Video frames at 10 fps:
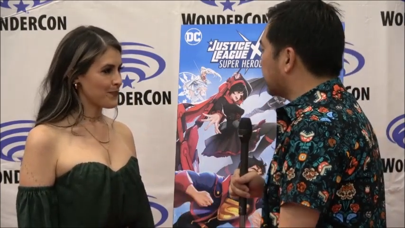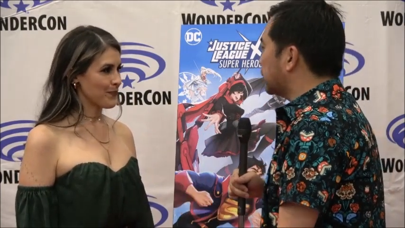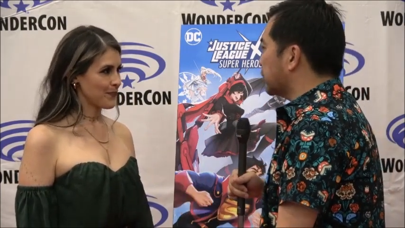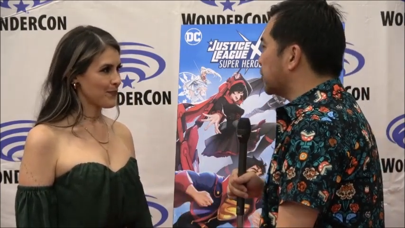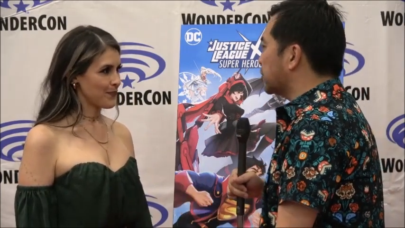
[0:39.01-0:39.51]

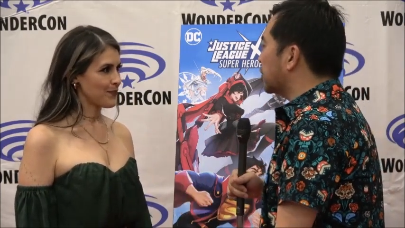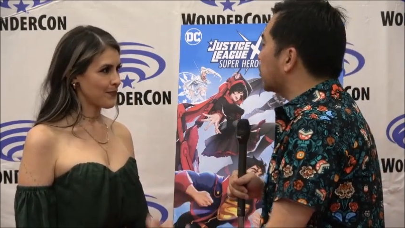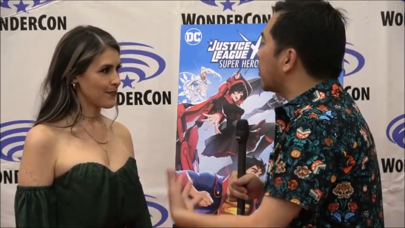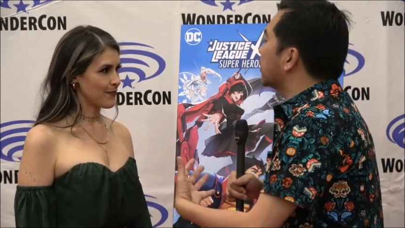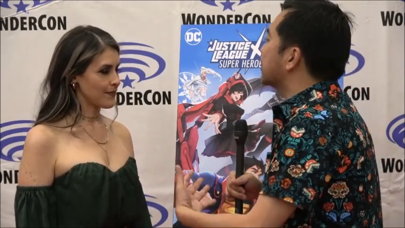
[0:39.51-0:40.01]
Speaker 1: You're
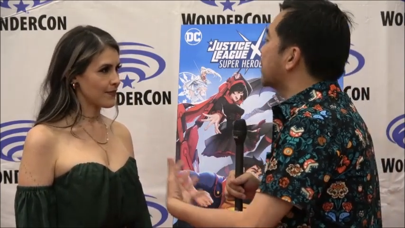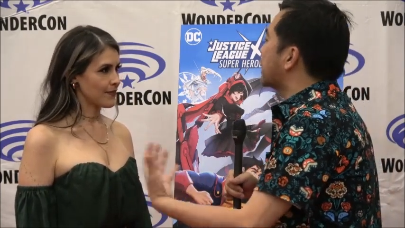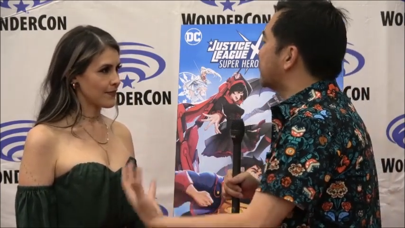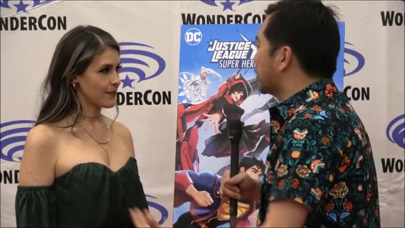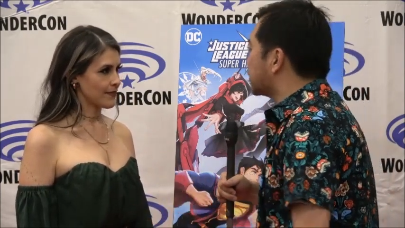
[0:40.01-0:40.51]
you're on the side
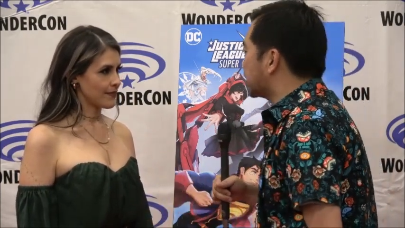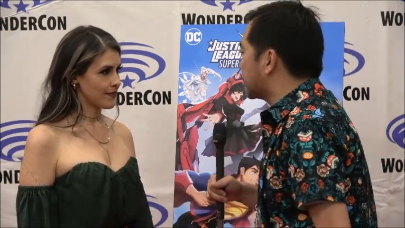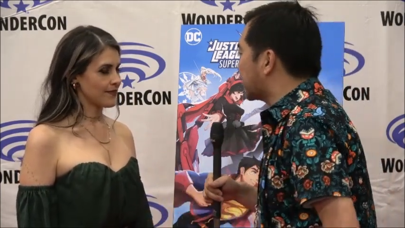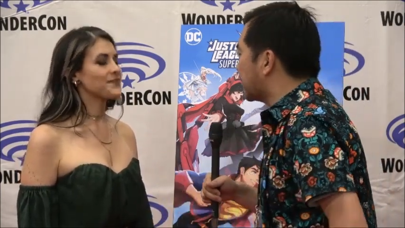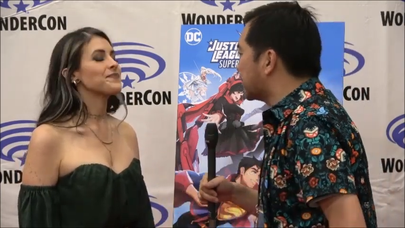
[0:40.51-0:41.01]
of Justice
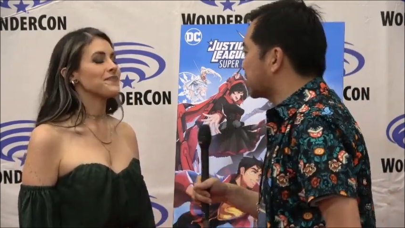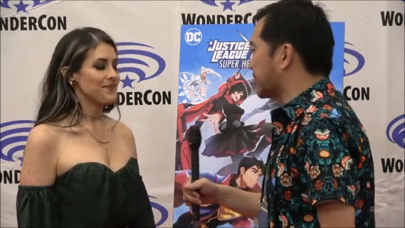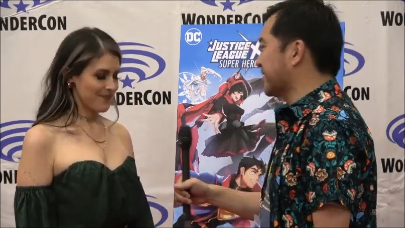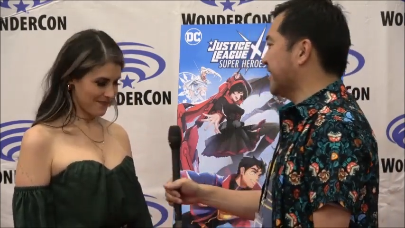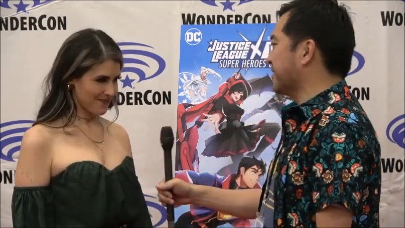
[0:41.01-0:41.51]
League on this
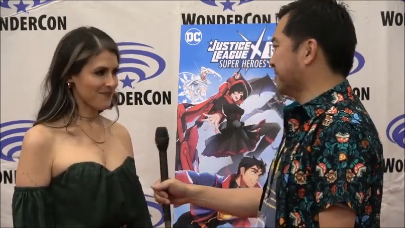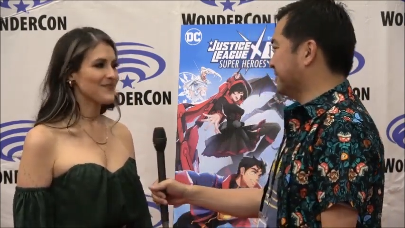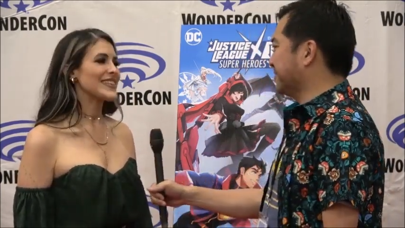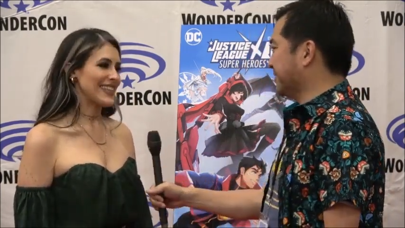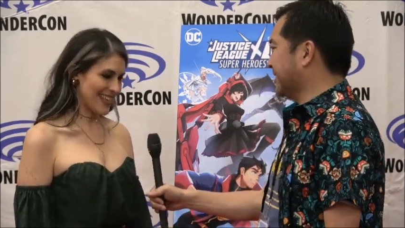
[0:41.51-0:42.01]
one, yeah.
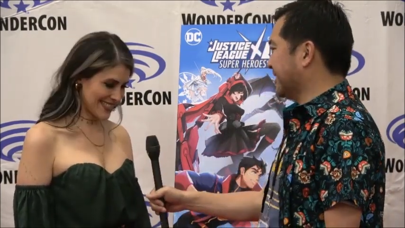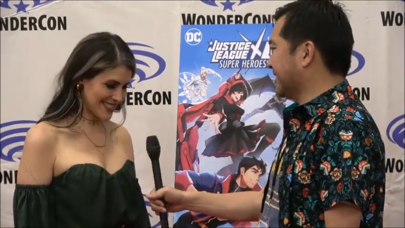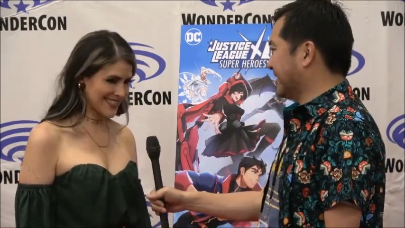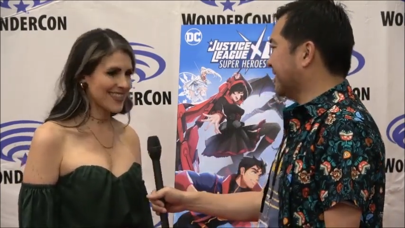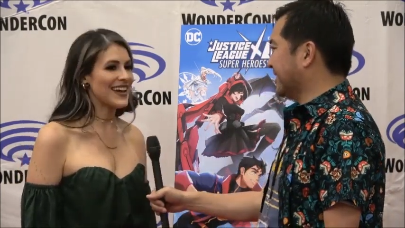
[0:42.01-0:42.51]

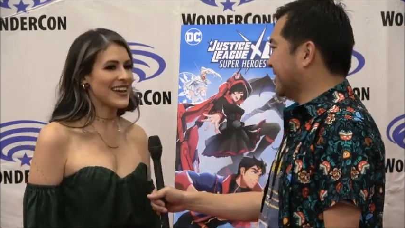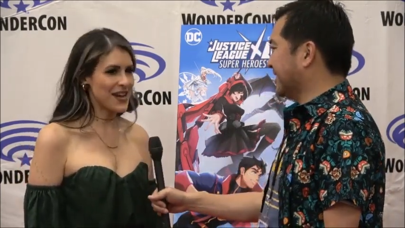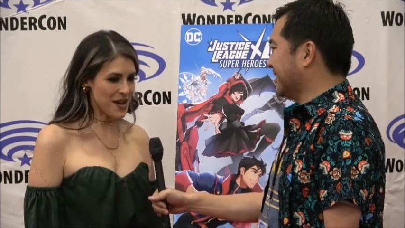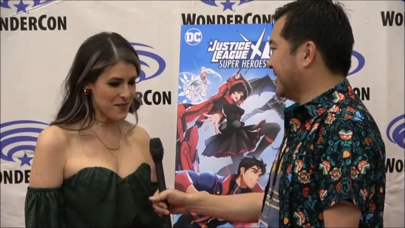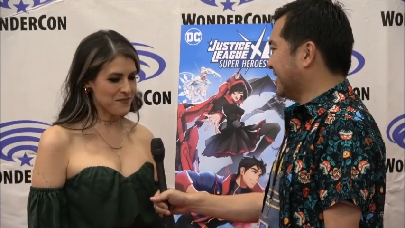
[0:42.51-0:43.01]
Speaker 2: Yes, I
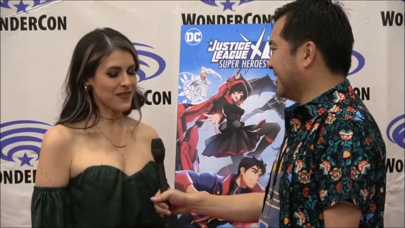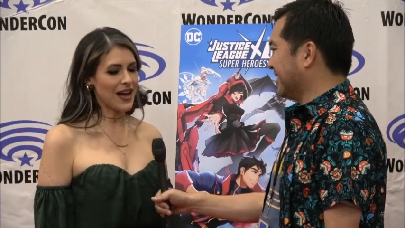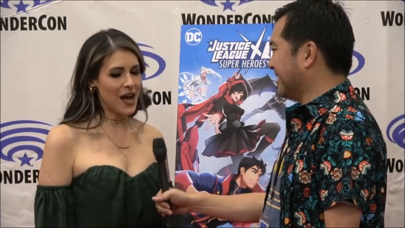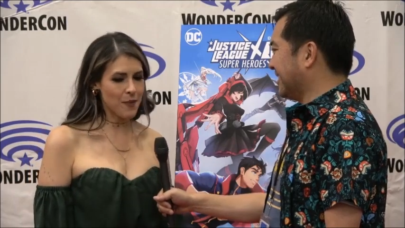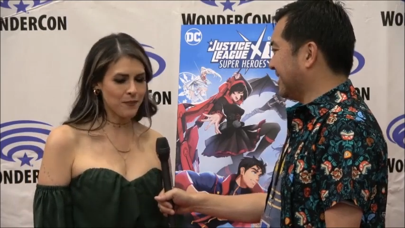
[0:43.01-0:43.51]
am.
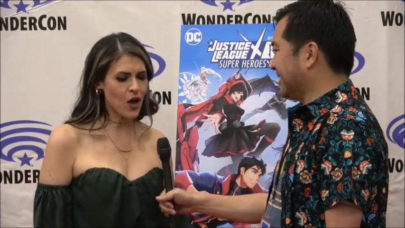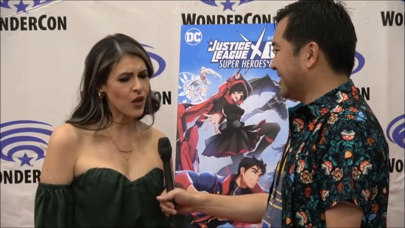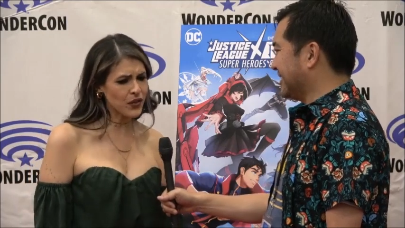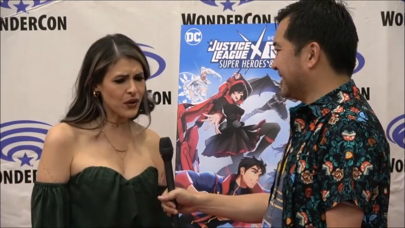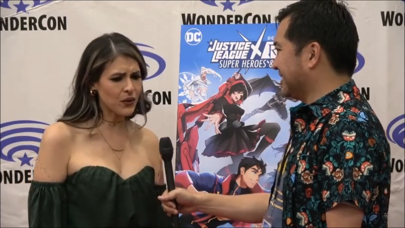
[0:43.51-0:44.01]
Um,
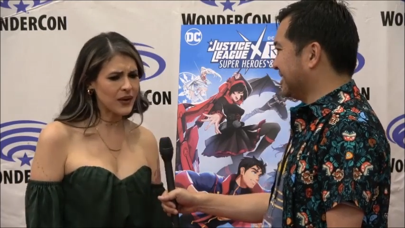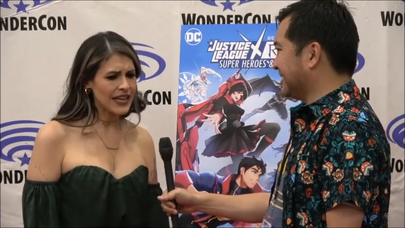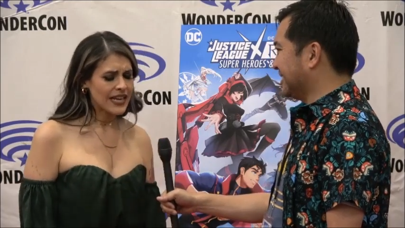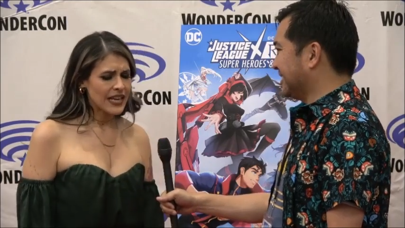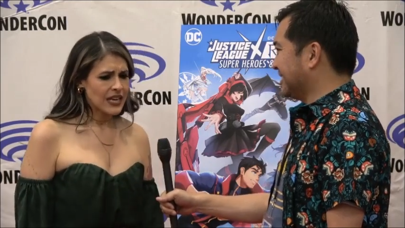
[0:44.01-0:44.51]
although
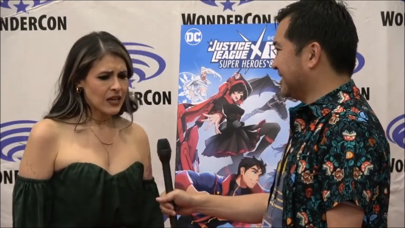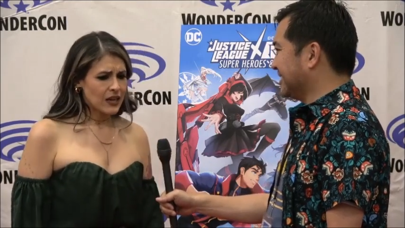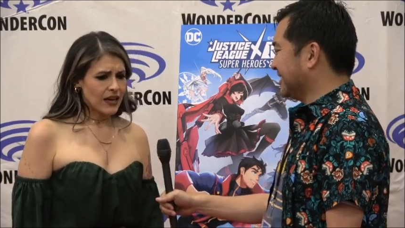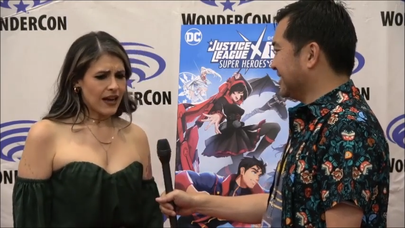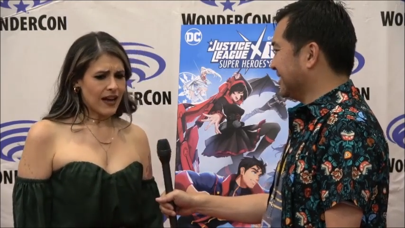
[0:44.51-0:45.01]

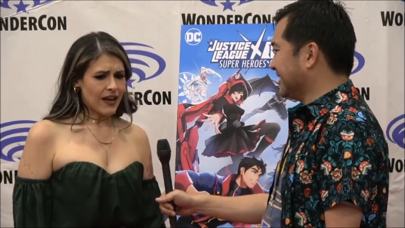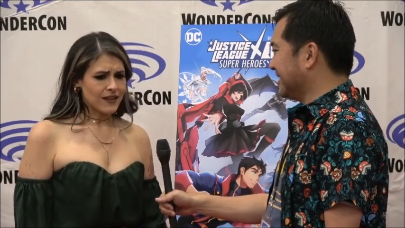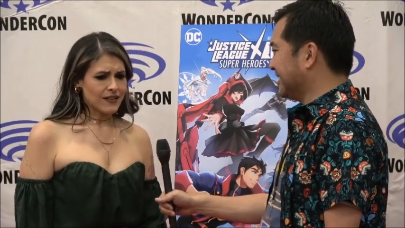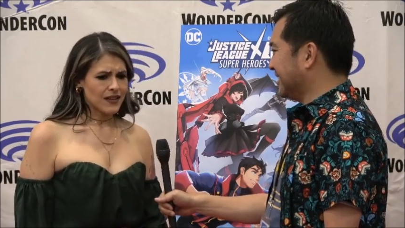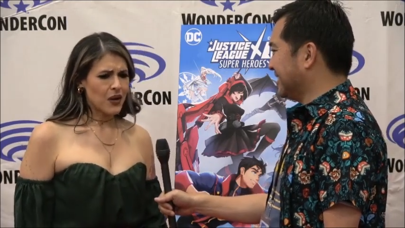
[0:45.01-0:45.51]
uh,
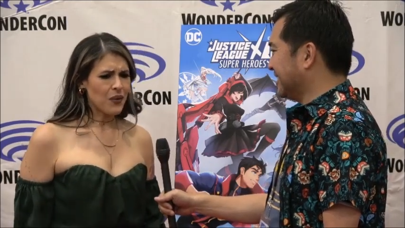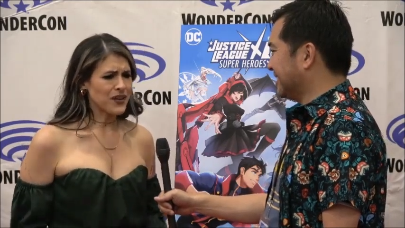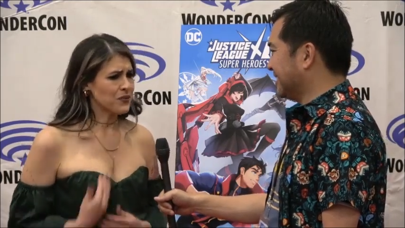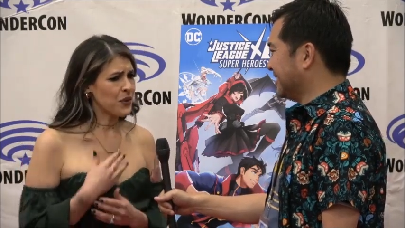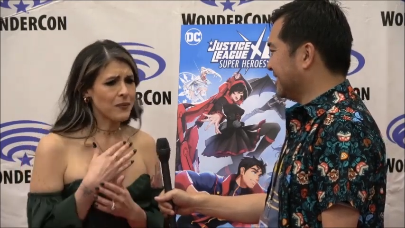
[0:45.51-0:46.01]
oh, I
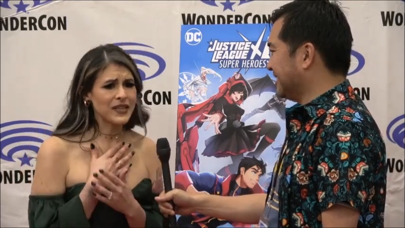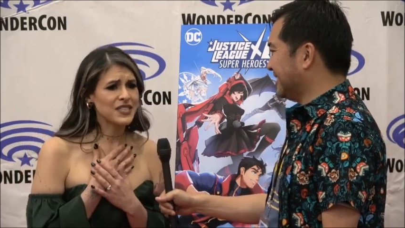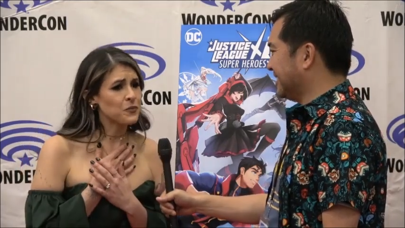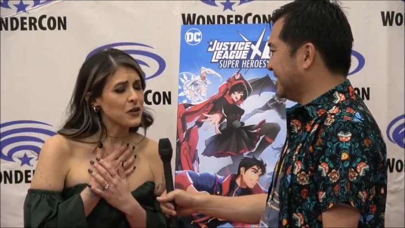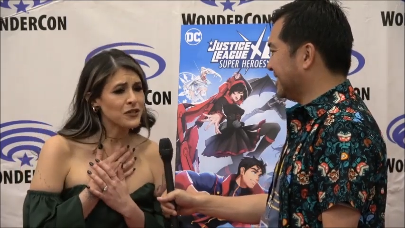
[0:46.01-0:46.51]
don't know how many
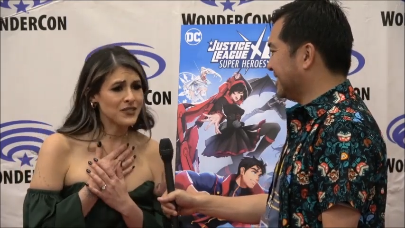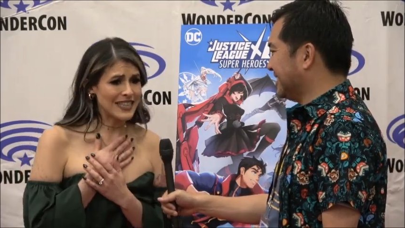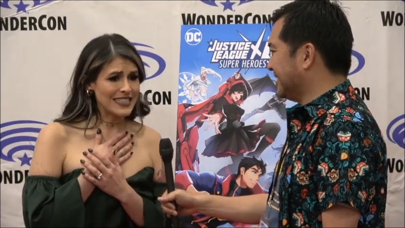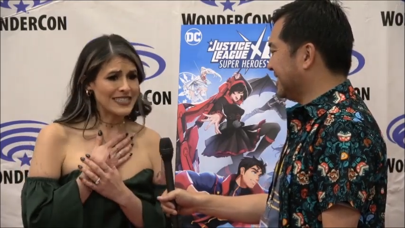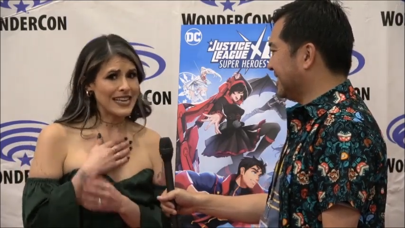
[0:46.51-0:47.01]
spoilers I
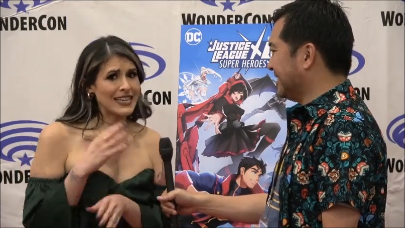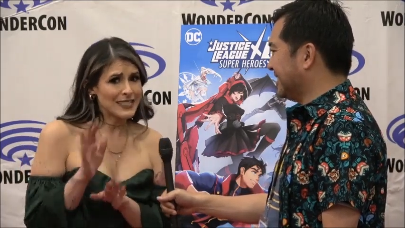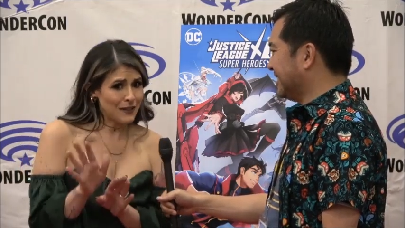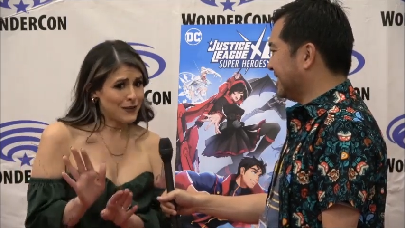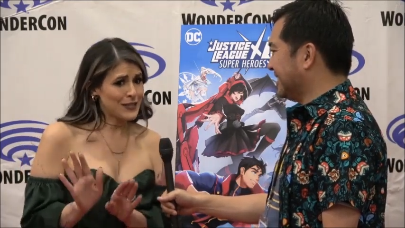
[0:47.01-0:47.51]
can say because
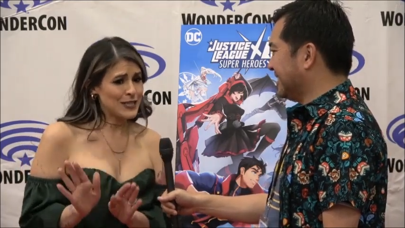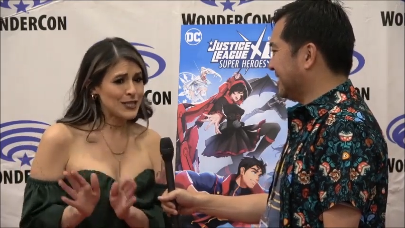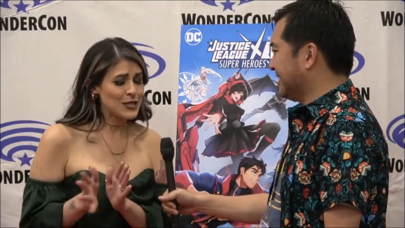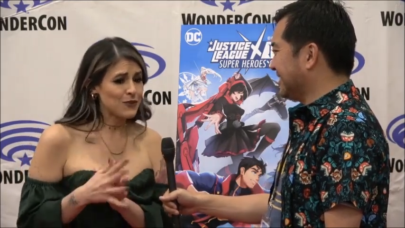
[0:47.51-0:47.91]
I've already seen the